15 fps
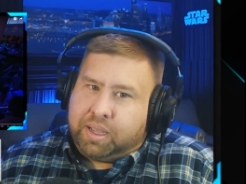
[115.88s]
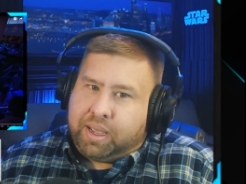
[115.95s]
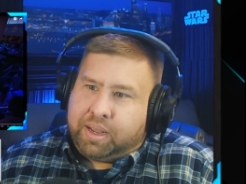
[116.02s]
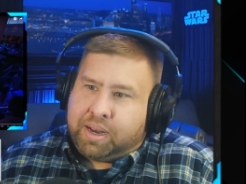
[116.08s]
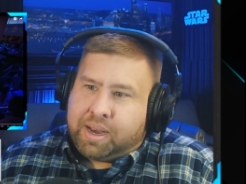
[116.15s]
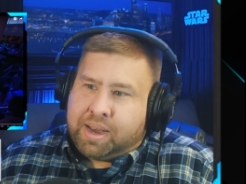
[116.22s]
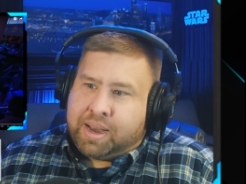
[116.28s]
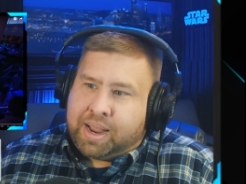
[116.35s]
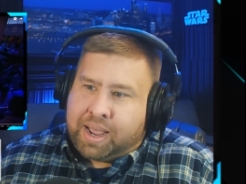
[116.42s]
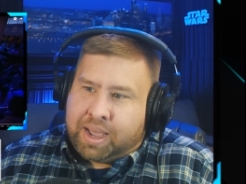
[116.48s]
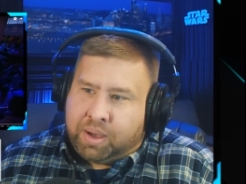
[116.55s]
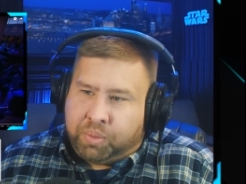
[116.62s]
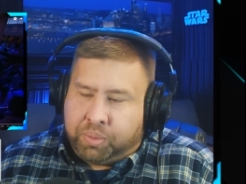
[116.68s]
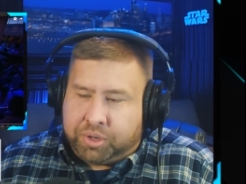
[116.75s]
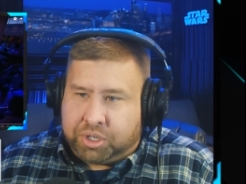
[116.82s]

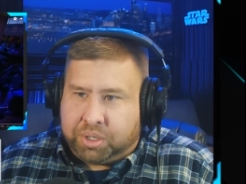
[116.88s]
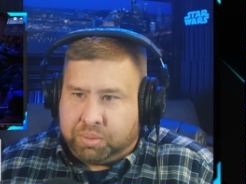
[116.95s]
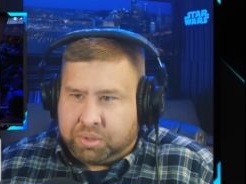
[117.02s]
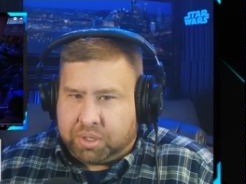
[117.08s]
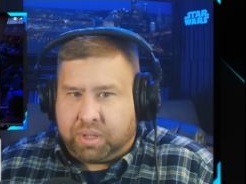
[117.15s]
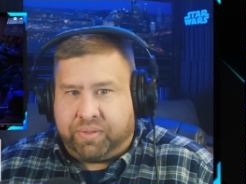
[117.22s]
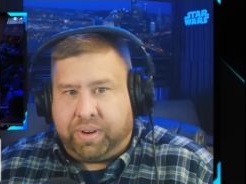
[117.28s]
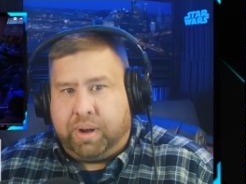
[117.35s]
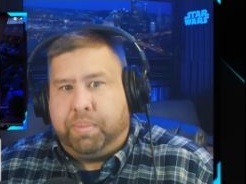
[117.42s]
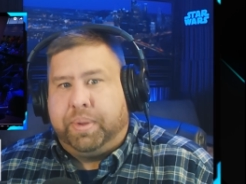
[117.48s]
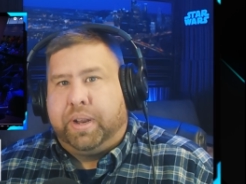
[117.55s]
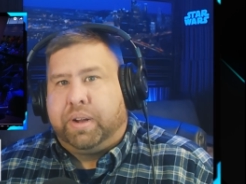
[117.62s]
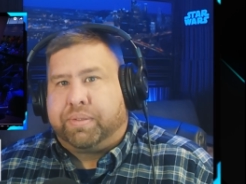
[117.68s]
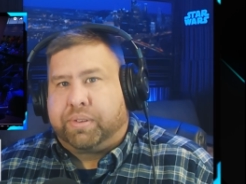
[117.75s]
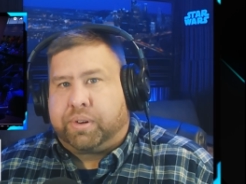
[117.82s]
now when she was at the very
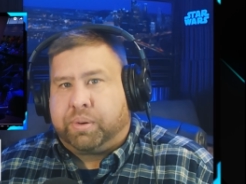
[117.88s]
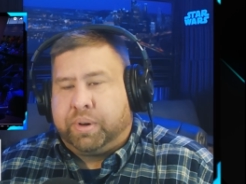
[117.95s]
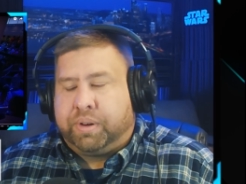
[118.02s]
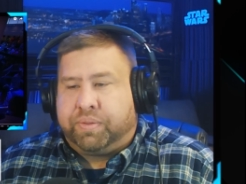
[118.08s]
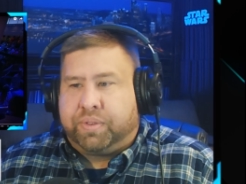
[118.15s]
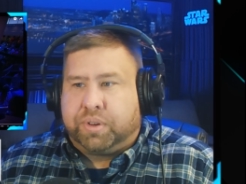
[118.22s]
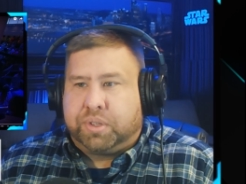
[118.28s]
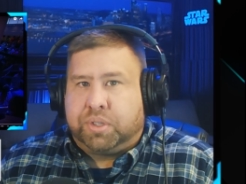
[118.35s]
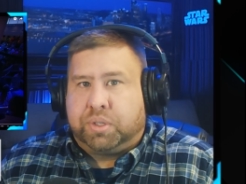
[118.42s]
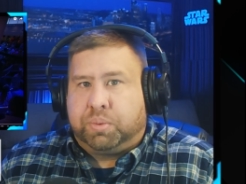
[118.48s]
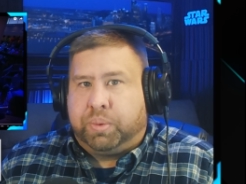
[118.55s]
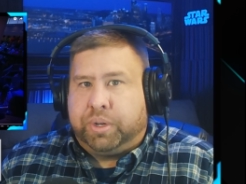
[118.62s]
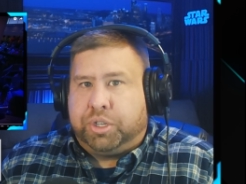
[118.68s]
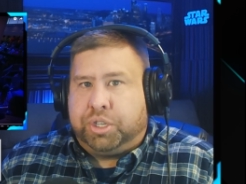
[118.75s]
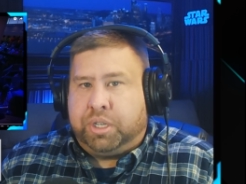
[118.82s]
beginning of her career versus
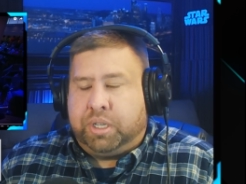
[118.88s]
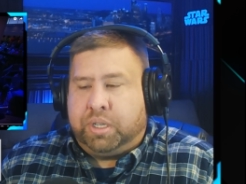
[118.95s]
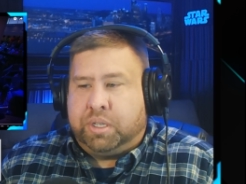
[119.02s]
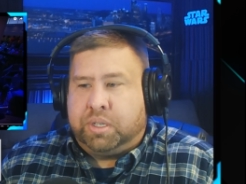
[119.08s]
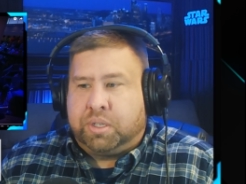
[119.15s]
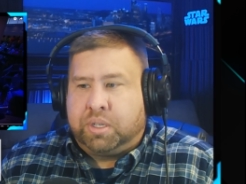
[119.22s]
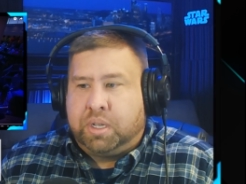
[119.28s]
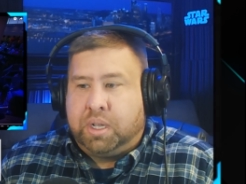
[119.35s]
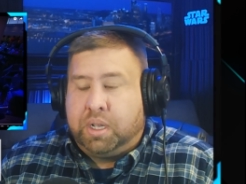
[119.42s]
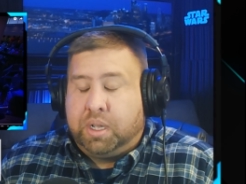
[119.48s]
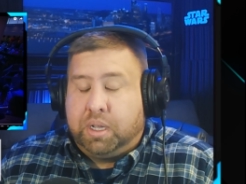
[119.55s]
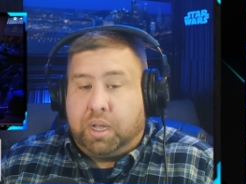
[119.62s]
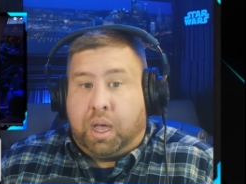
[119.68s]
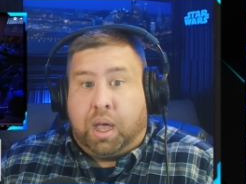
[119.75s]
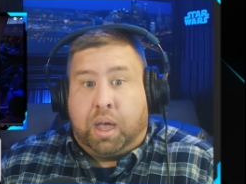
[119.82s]
when she's
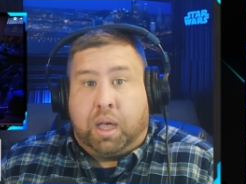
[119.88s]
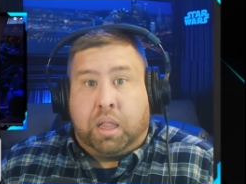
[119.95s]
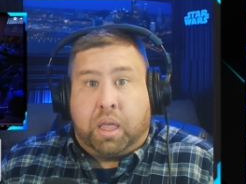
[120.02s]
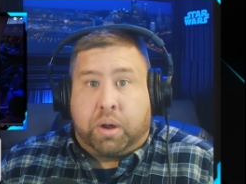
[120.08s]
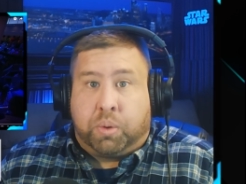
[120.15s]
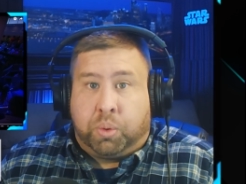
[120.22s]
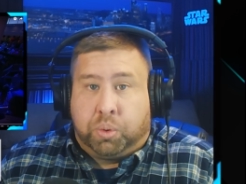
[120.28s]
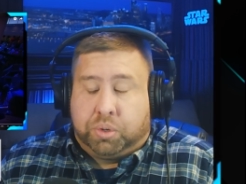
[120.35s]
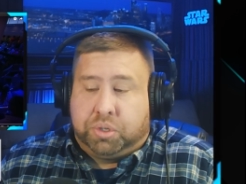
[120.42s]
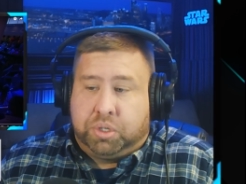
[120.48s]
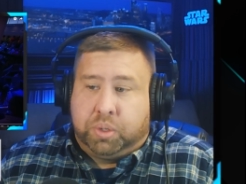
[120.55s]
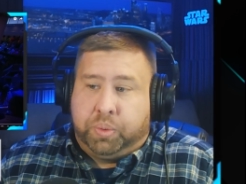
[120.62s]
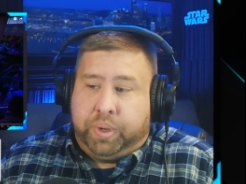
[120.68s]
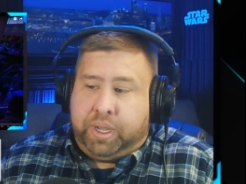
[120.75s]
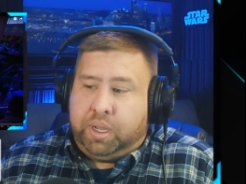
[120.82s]
a lot older.
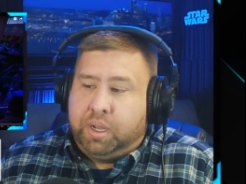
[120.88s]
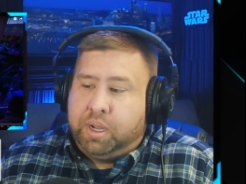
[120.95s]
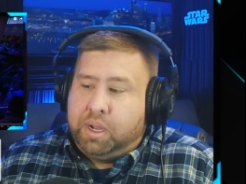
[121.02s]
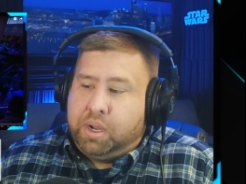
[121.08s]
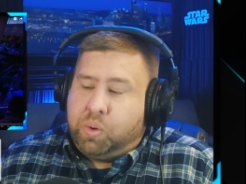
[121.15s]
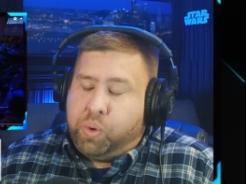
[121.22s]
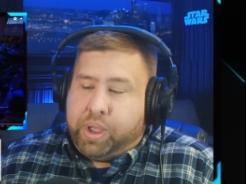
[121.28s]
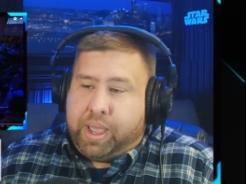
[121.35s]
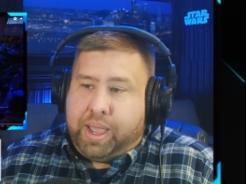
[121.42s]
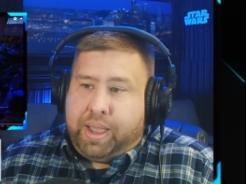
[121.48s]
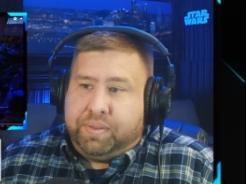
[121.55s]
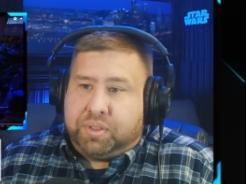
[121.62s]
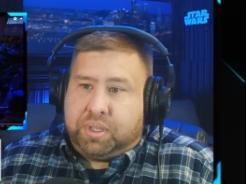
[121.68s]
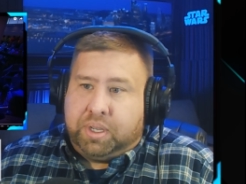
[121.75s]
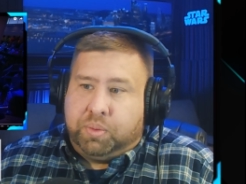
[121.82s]
So we
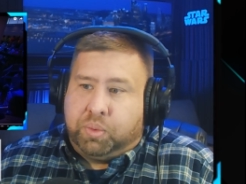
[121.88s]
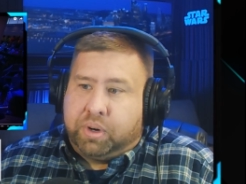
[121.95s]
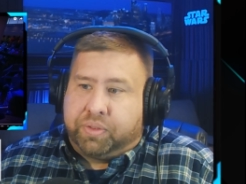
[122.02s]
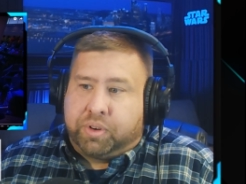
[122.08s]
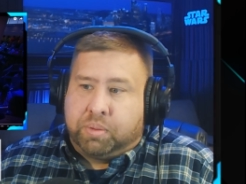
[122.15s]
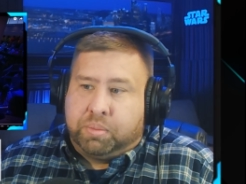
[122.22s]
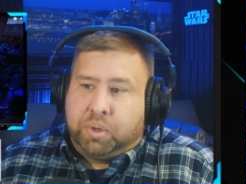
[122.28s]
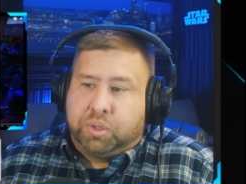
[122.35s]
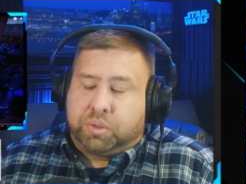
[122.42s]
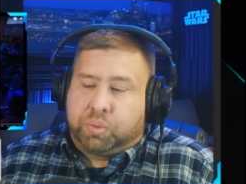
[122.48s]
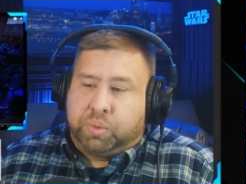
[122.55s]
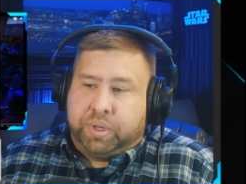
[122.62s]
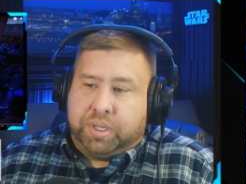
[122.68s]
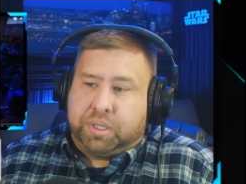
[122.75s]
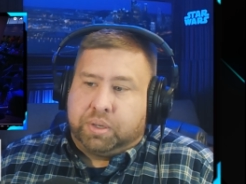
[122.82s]
have seen one of her most recent